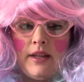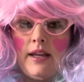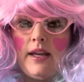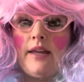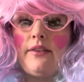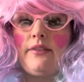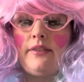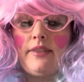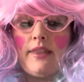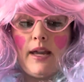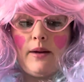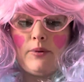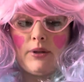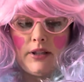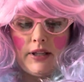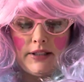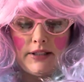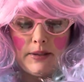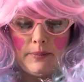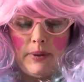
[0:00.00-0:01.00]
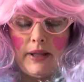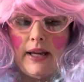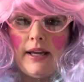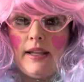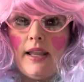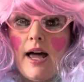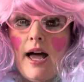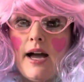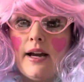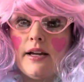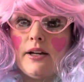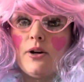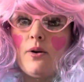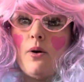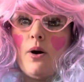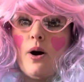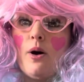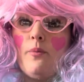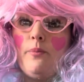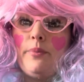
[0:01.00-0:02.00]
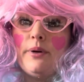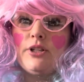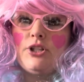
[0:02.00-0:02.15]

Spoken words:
And they would like to play along and go, open,